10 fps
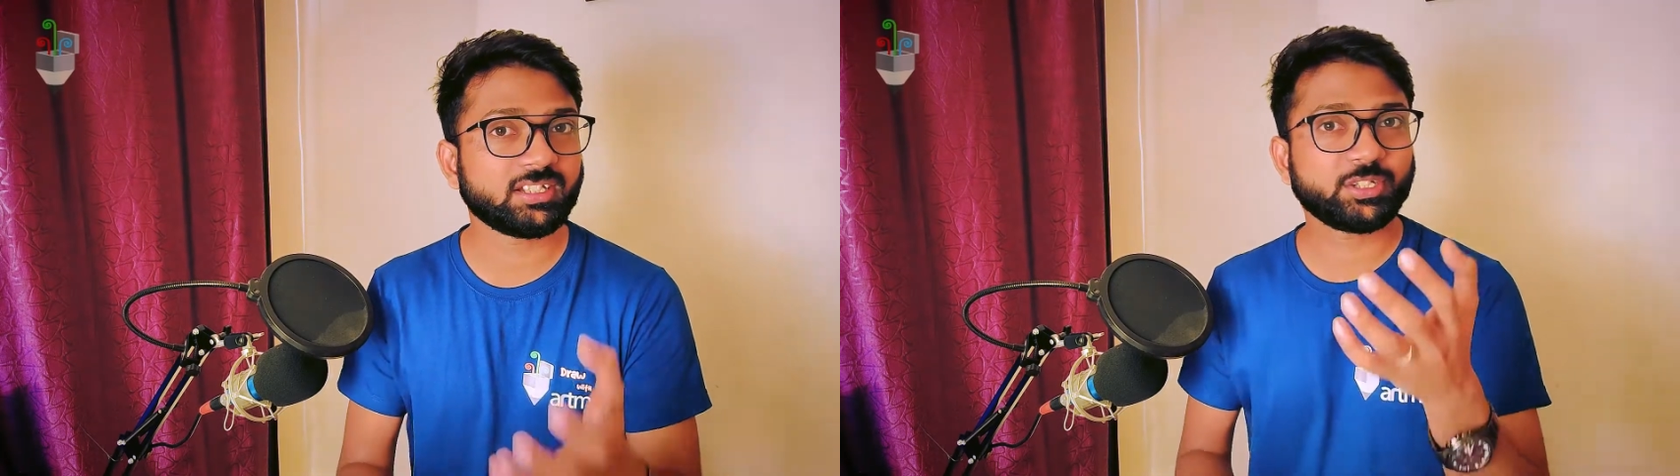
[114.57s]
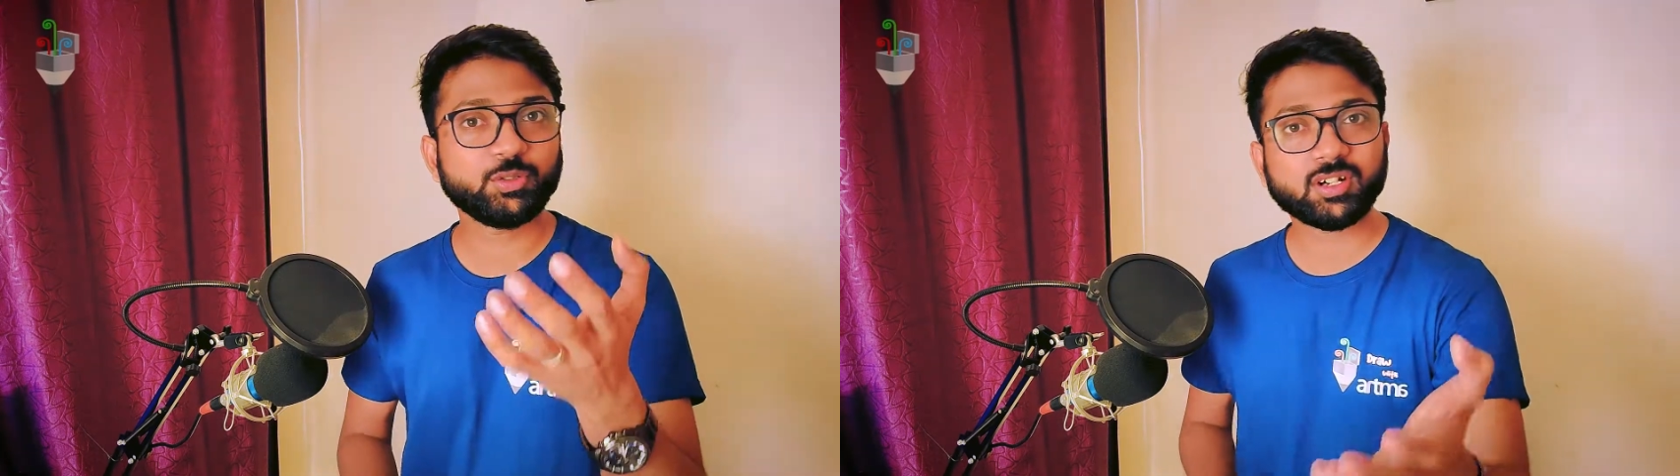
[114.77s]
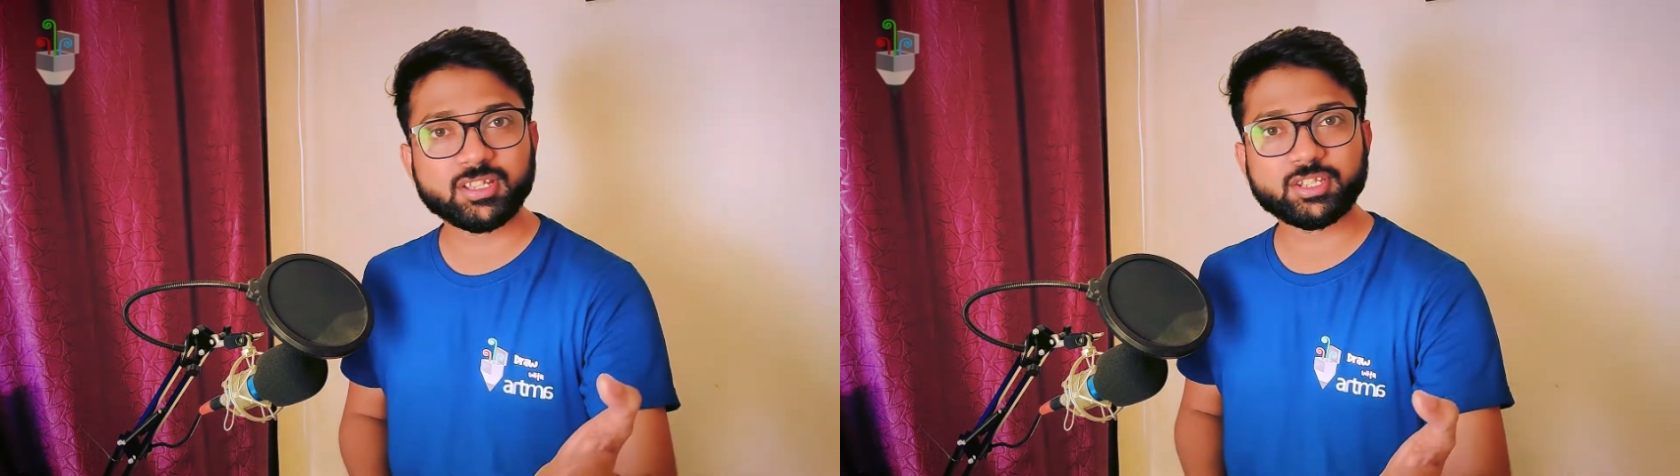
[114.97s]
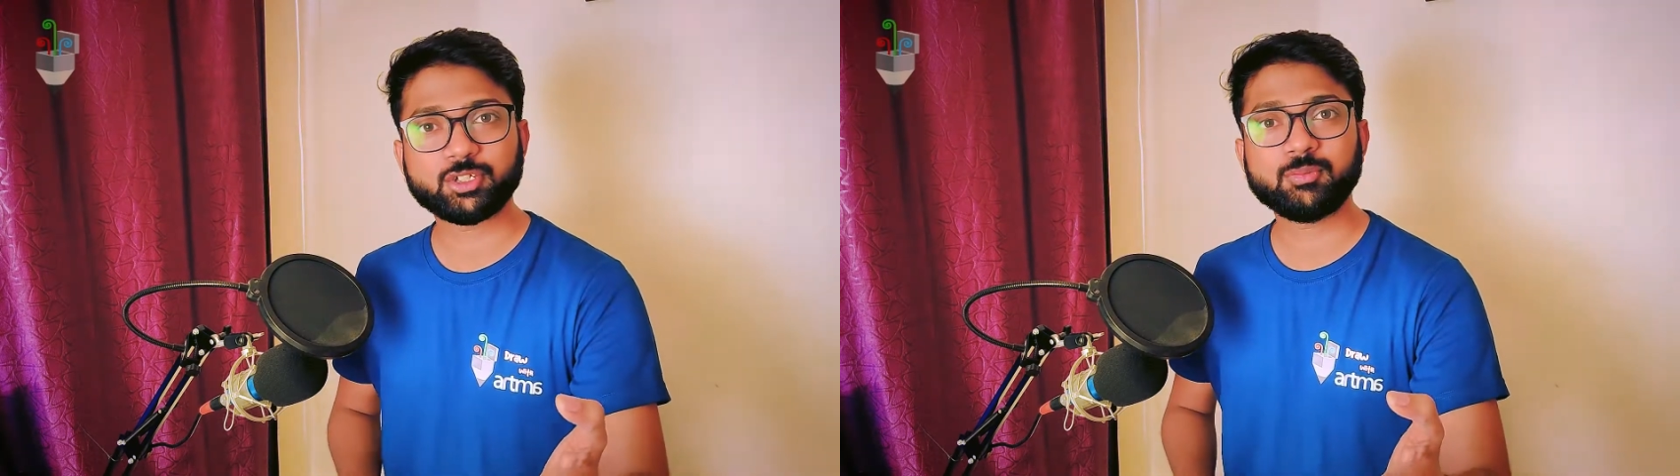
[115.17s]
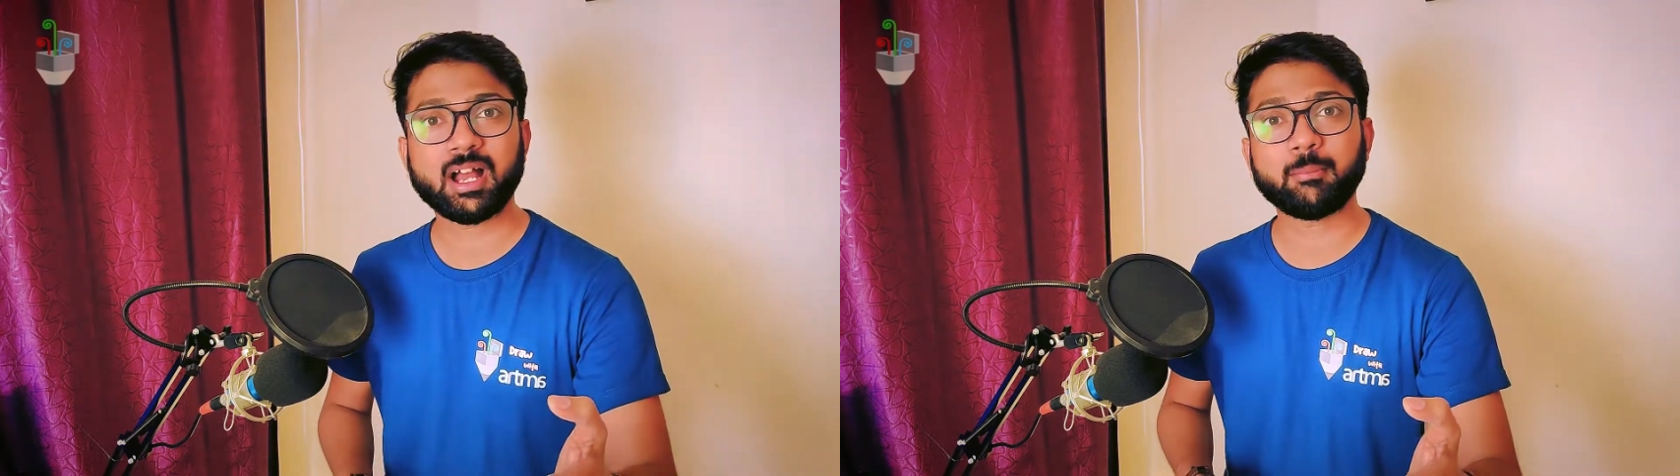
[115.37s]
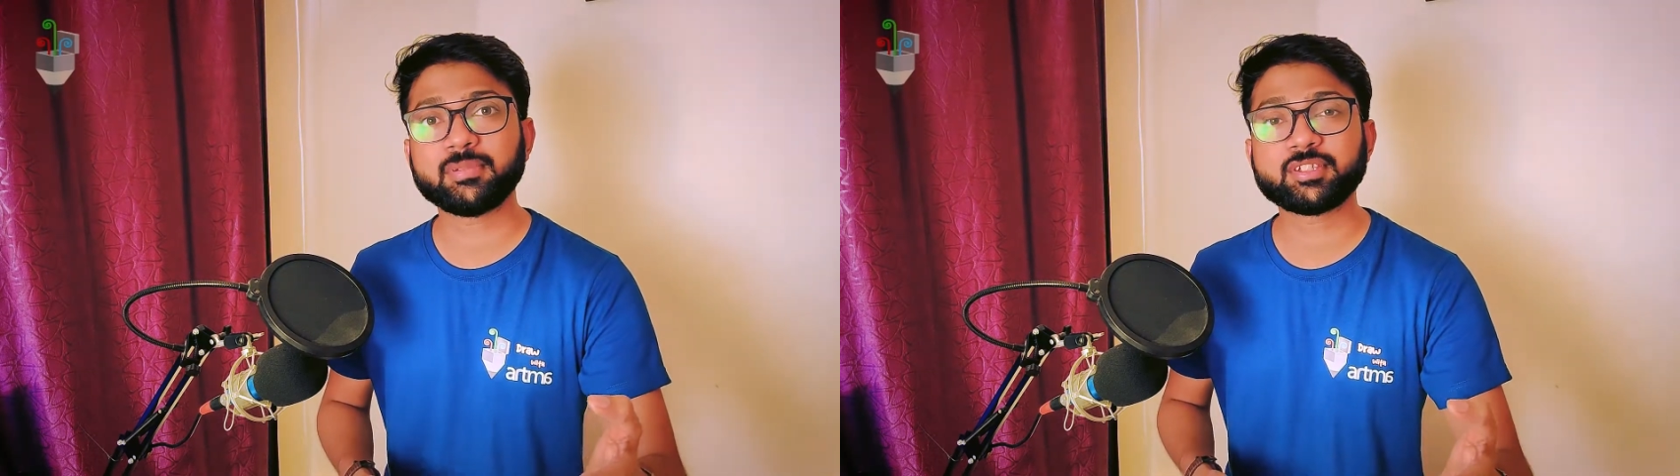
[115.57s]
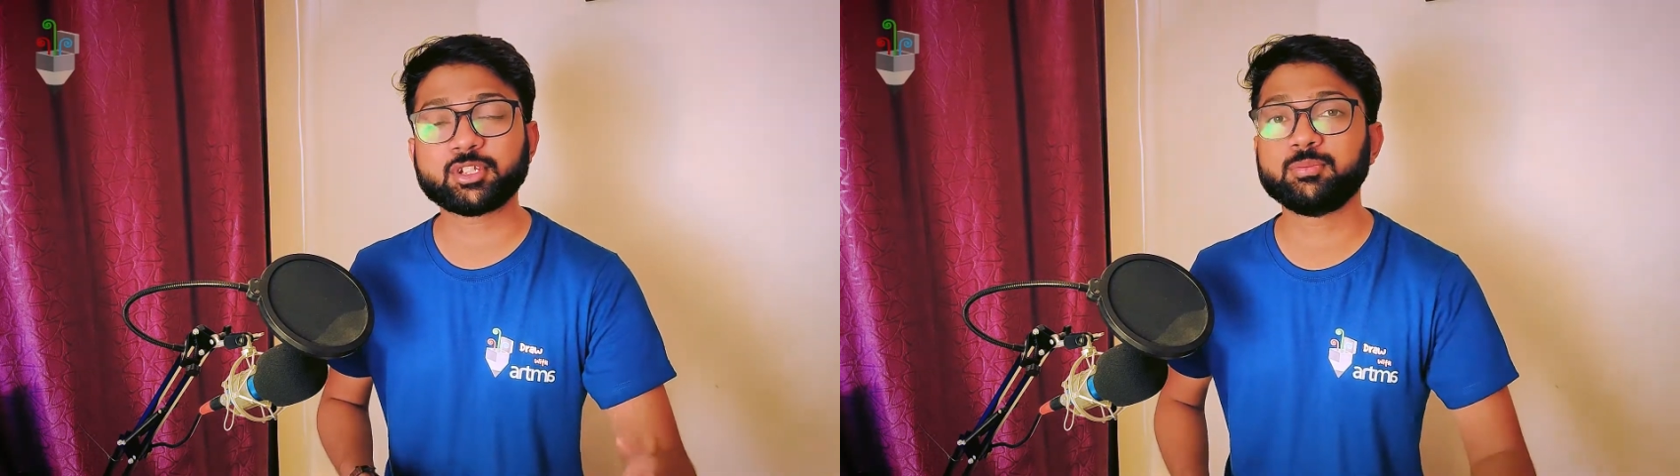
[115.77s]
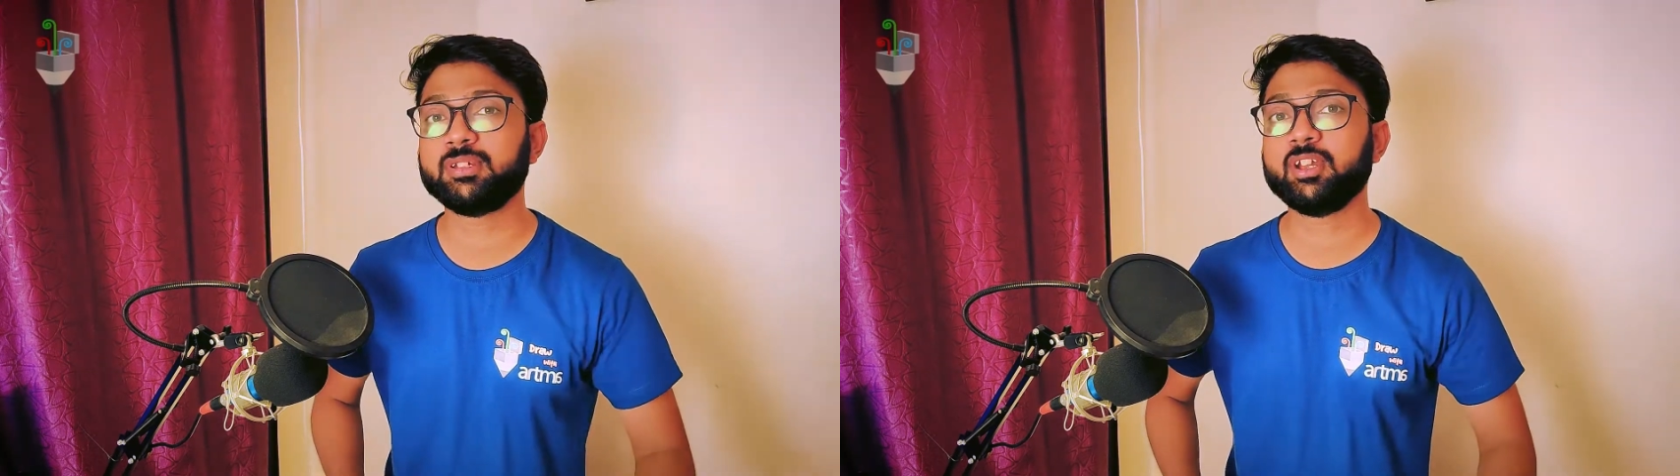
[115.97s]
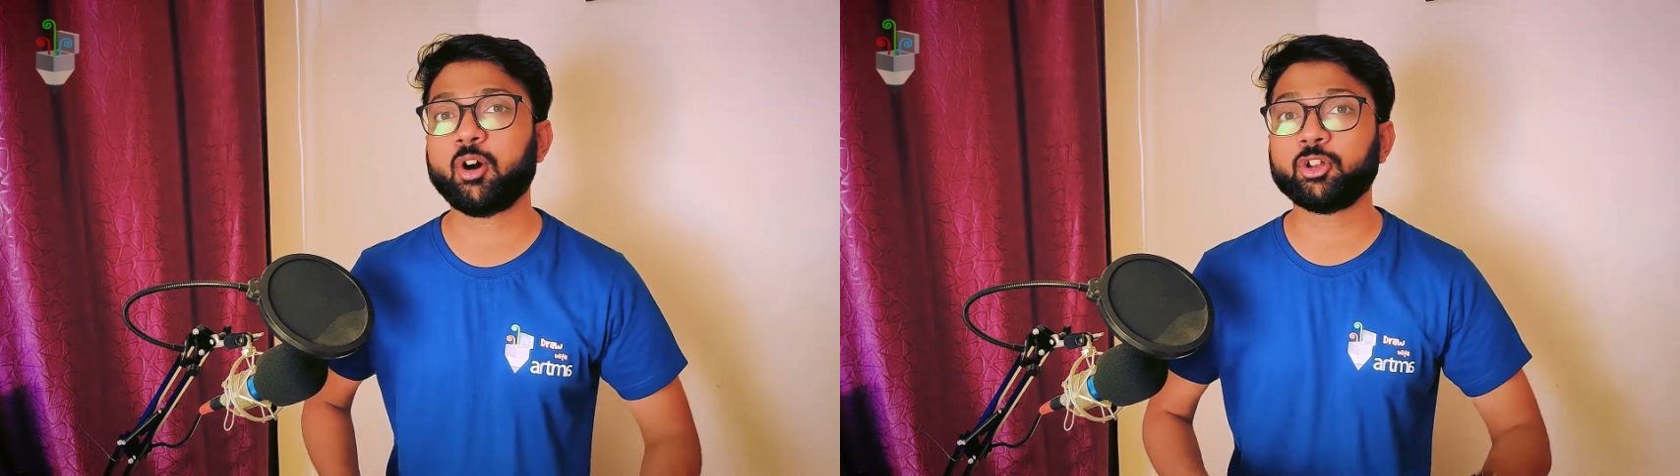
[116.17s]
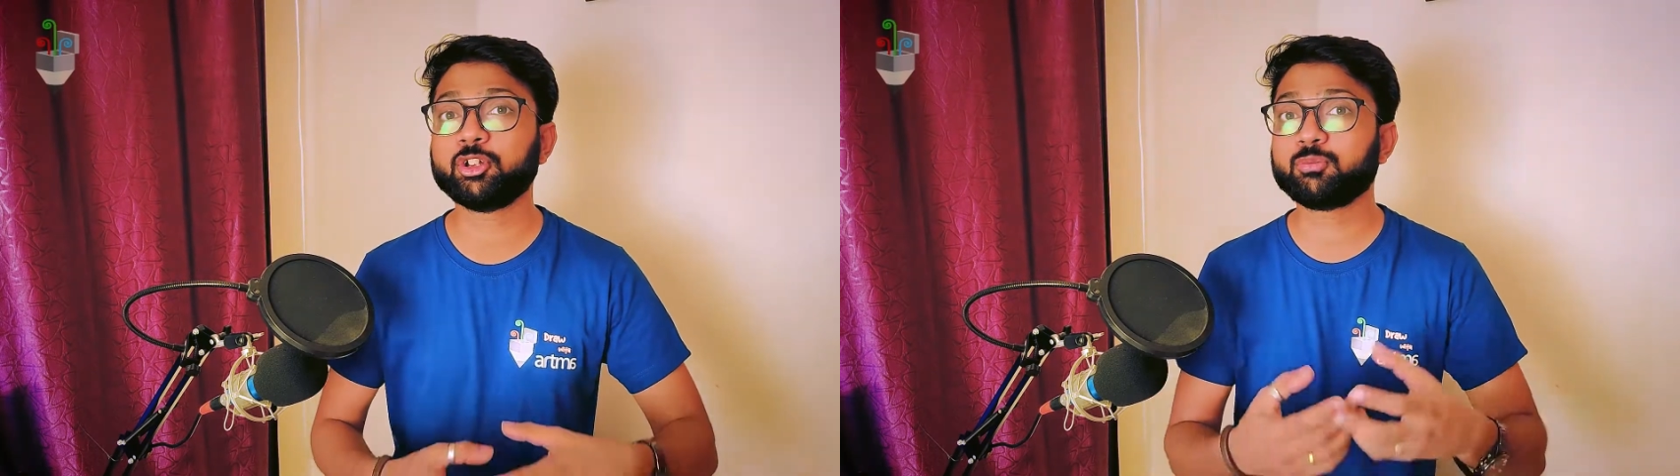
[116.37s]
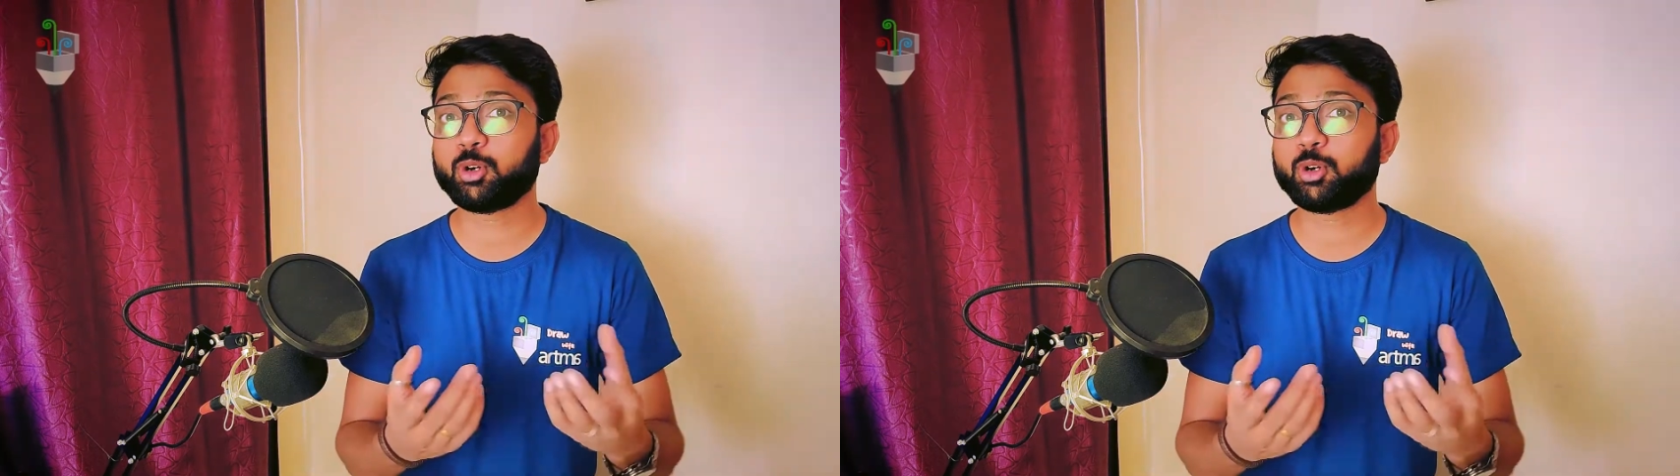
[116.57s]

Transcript: that you consume happens to be on your